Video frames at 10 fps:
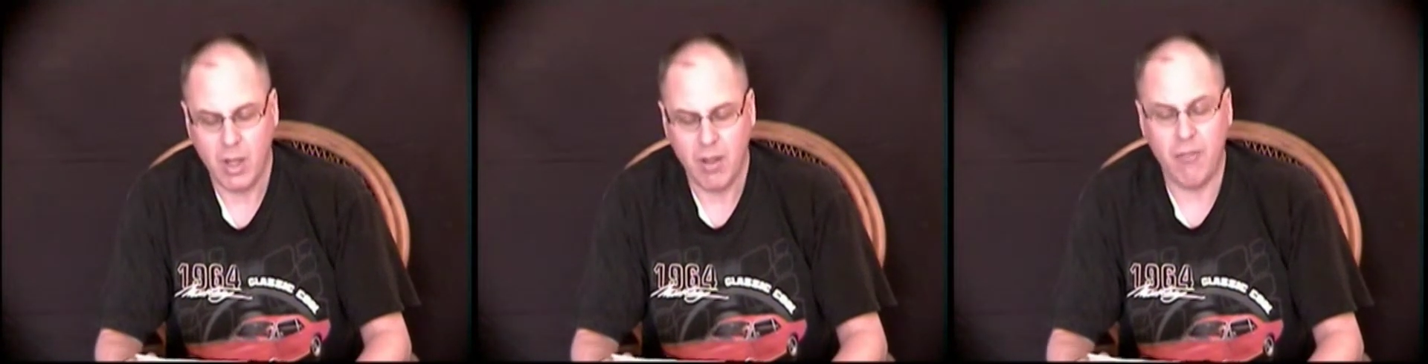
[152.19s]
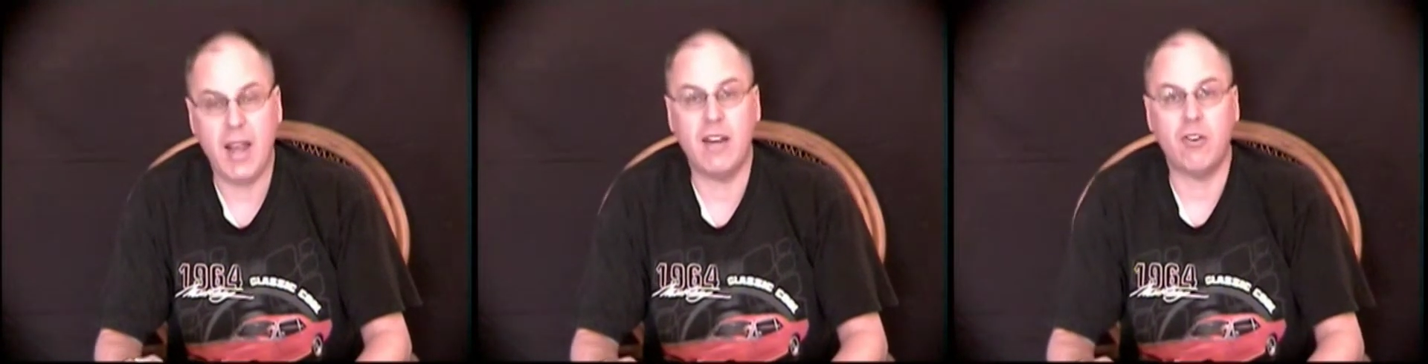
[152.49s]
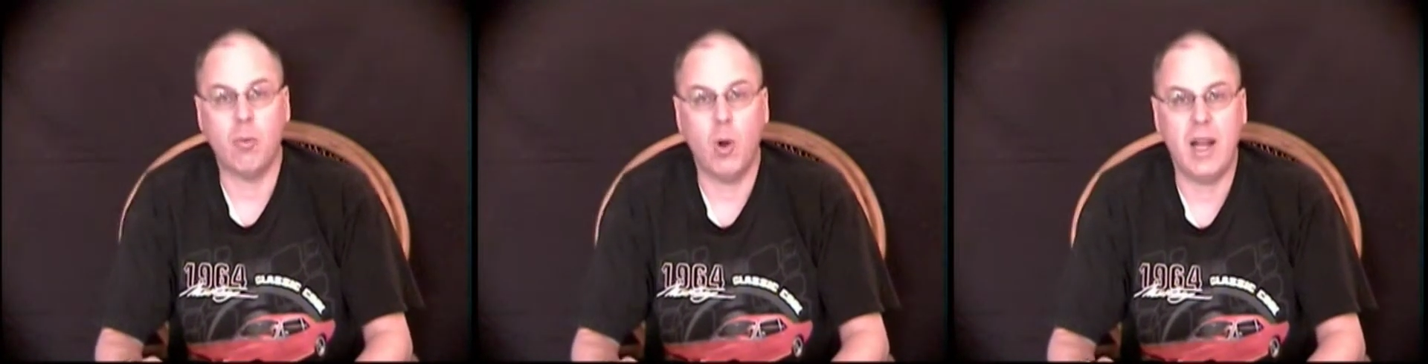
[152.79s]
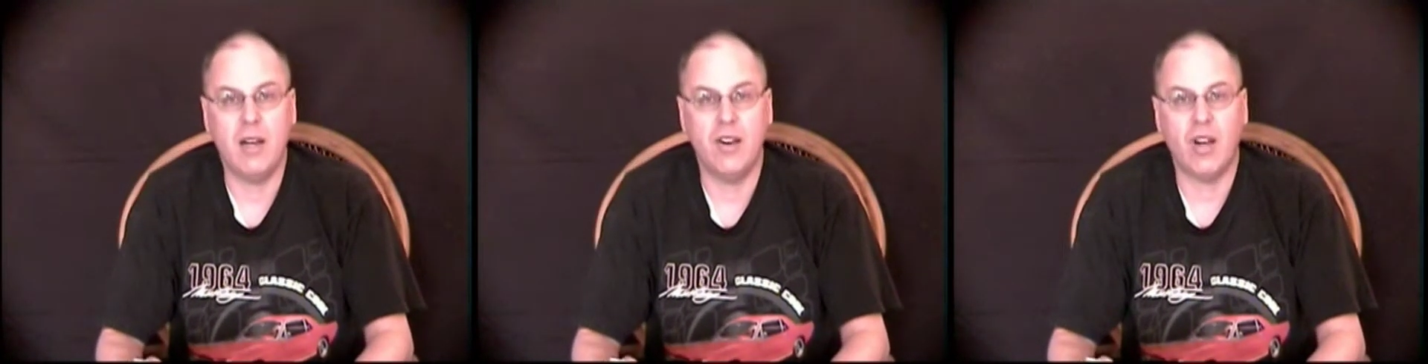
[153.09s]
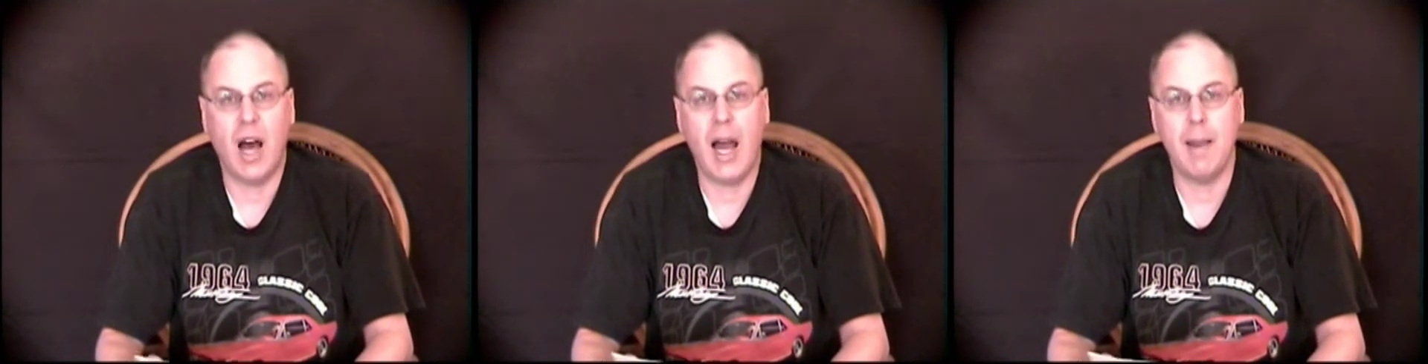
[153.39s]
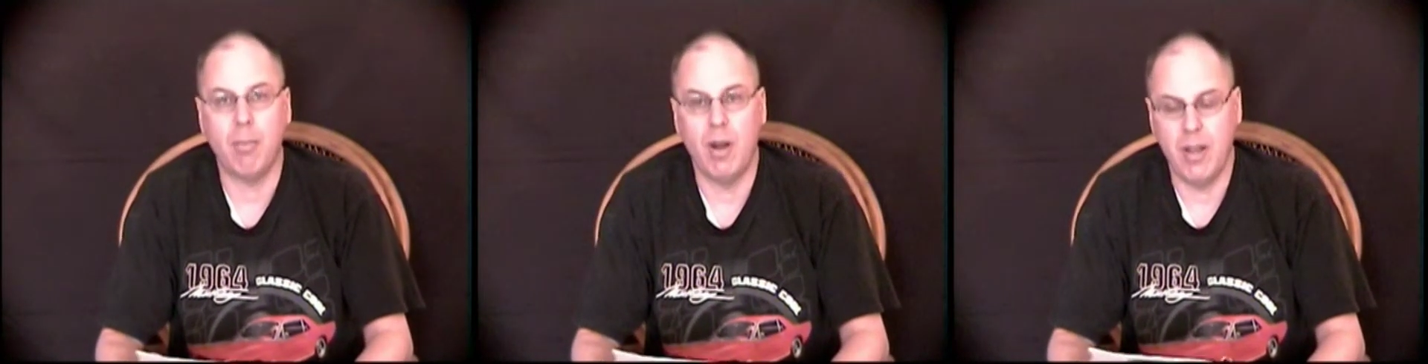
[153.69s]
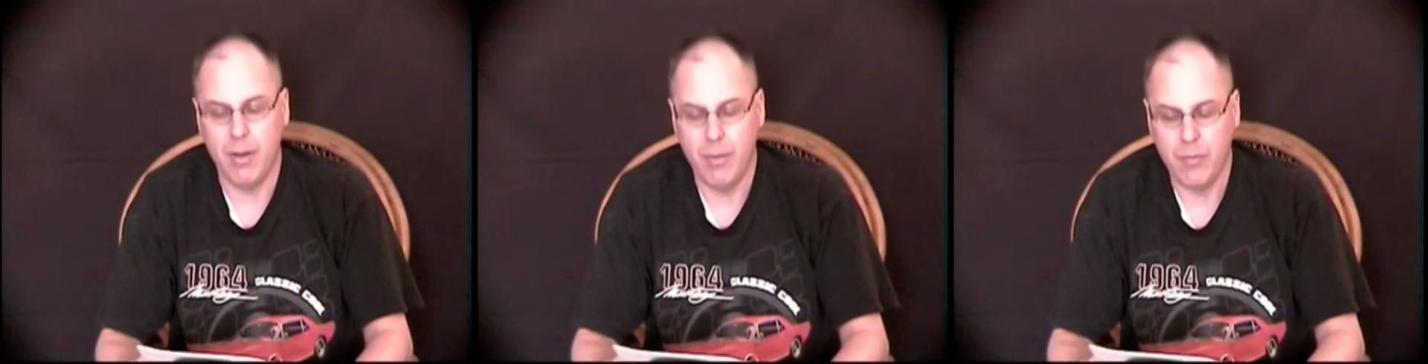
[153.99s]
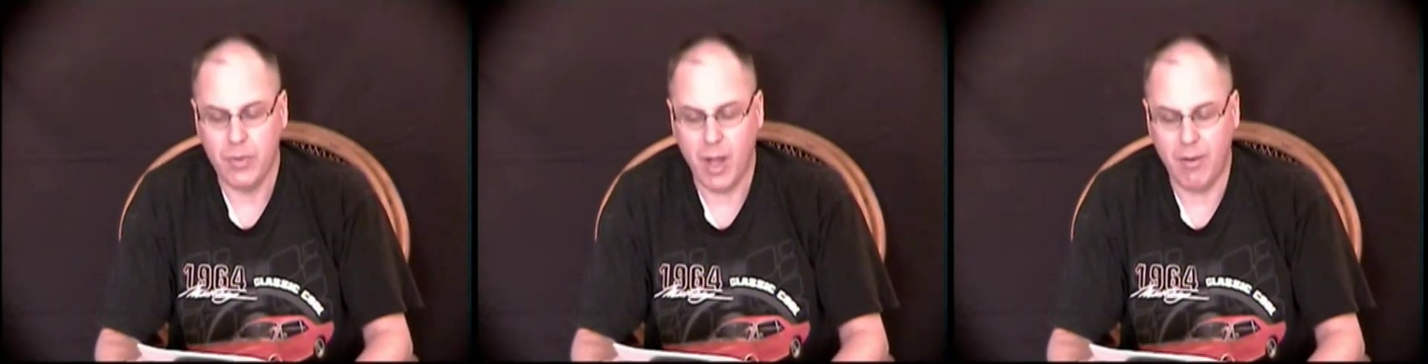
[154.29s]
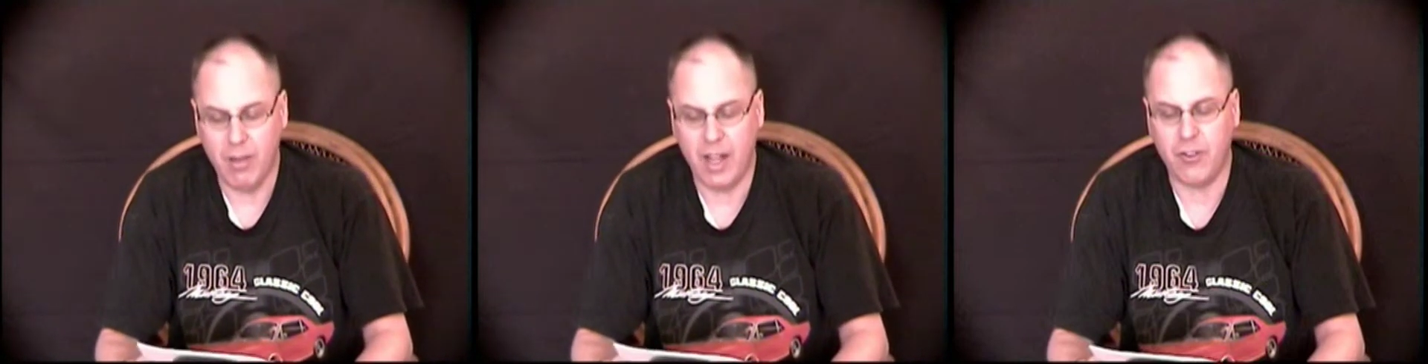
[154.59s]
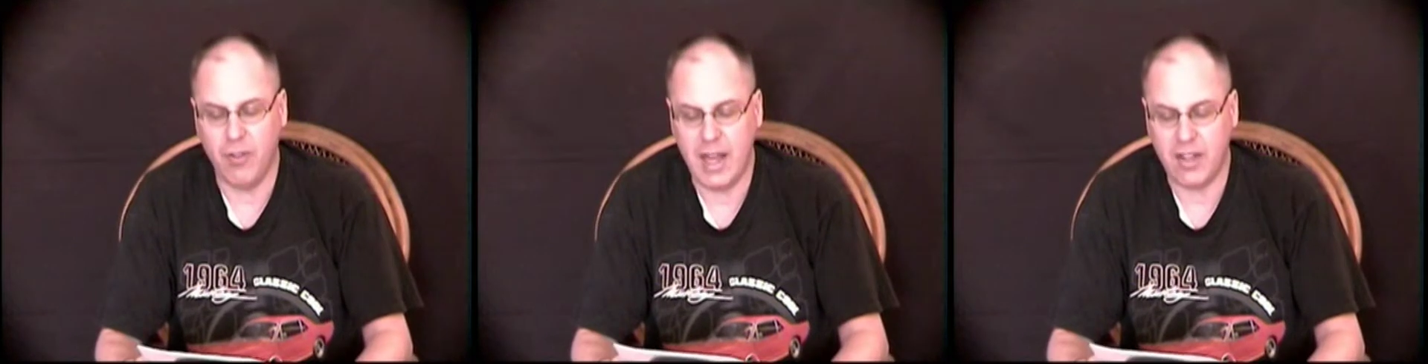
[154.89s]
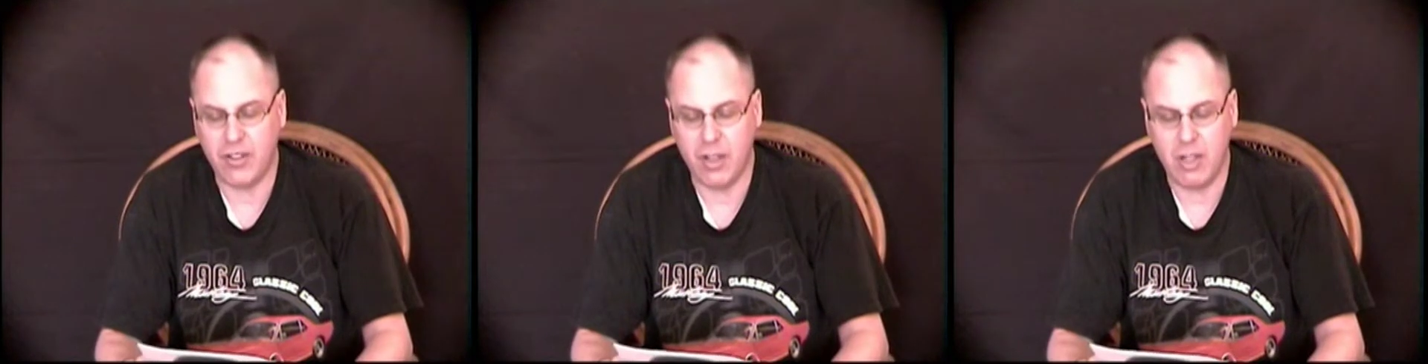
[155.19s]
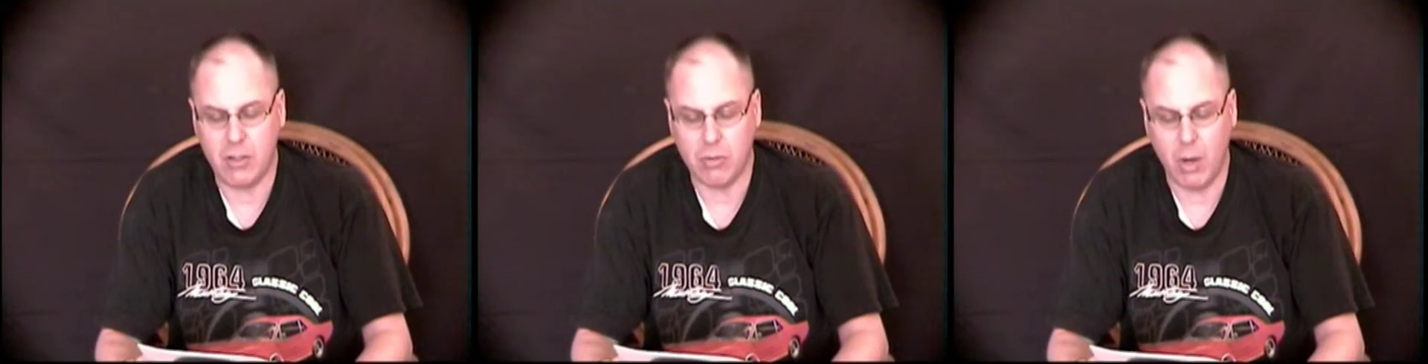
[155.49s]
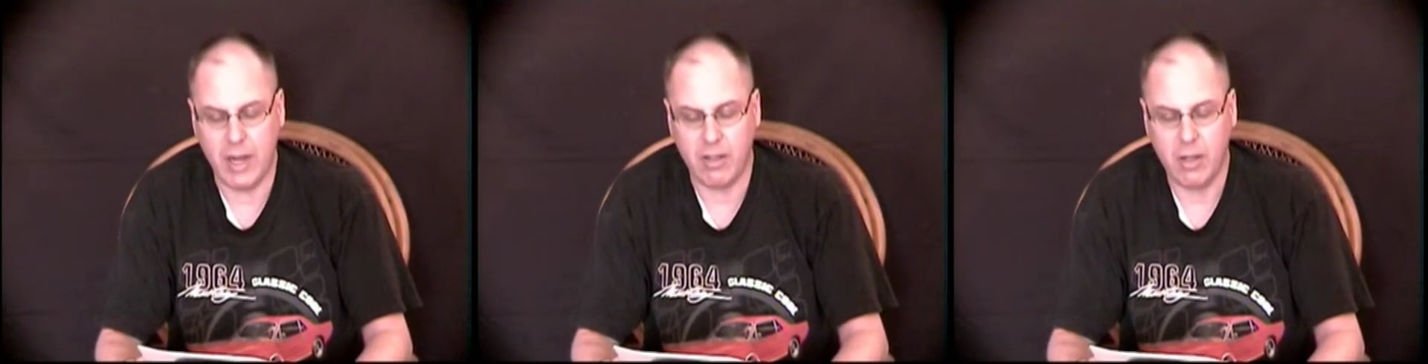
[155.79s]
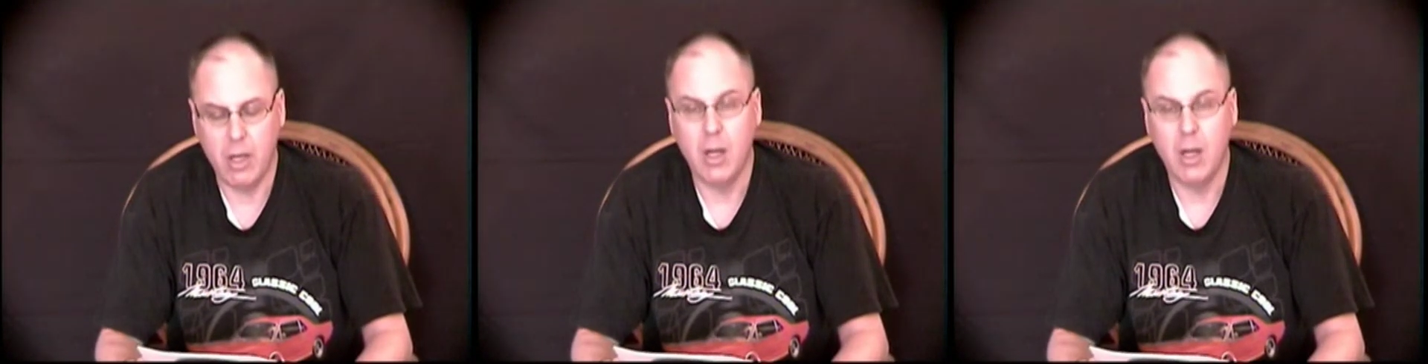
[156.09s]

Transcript: Vegasroit is a hybrid of Las Vegas and Detroit,